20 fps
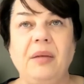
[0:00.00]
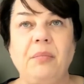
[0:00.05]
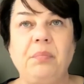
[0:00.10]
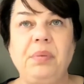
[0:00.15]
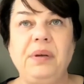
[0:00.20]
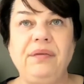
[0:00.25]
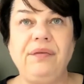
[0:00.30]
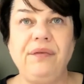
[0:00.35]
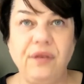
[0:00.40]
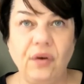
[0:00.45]

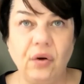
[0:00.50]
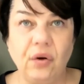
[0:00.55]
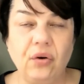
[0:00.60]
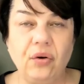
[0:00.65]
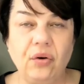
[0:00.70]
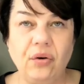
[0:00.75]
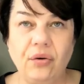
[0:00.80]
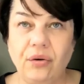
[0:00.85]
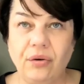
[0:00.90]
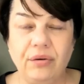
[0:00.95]

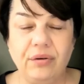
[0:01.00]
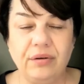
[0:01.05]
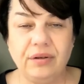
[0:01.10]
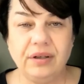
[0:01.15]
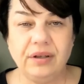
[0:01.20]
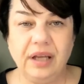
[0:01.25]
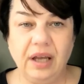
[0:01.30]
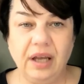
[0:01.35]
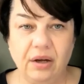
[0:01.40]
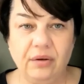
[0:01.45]
before
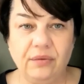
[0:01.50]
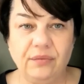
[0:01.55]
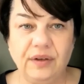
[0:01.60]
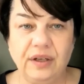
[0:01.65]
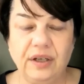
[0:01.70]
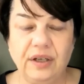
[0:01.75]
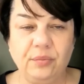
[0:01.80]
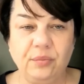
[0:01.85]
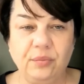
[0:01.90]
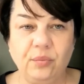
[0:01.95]

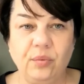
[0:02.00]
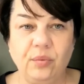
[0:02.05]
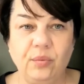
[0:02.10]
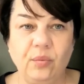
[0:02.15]
COVID.